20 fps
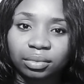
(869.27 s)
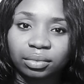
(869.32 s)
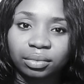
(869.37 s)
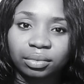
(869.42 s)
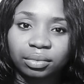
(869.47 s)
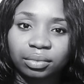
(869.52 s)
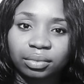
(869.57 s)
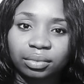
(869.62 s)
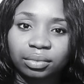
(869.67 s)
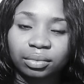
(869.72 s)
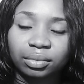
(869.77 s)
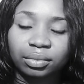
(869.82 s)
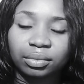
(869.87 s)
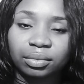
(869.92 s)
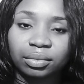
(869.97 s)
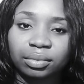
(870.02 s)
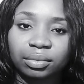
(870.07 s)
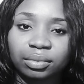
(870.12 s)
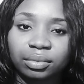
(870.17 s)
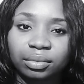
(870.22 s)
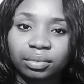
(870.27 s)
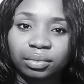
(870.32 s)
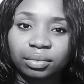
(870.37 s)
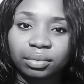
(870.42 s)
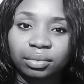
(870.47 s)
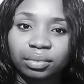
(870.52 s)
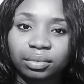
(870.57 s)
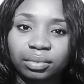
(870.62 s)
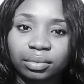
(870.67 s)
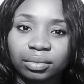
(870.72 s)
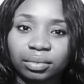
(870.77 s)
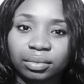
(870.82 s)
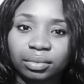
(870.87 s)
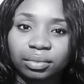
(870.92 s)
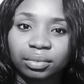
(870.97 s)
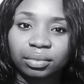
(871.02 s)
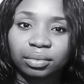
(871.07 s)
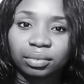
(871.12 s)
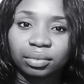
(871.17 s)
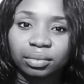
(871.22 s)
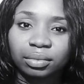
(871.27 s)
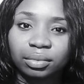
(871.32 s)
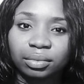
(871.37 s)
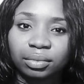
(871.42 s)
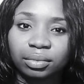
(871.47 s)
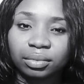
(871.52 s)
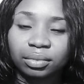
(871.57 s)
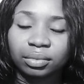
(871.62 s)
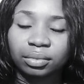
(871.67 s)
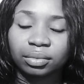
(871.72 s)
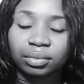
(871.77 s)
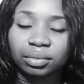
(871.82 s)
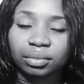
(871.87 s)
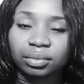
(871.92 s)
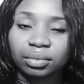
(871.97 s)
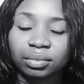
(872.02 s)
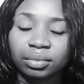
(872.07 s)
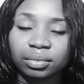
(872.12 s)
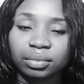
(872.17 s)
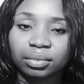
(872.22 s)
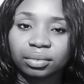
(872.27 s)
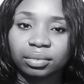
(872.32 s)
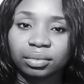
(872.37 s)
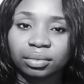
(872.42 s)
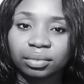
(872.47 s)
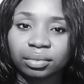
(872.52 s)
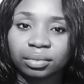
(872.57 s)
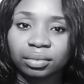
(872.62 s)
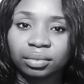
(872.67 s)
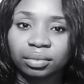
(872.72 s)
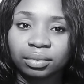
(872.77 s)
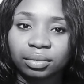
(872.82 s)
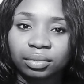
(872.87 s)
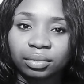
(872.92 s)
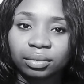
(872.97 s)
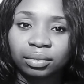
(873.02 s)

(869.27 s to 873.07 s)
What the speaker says: [no speech]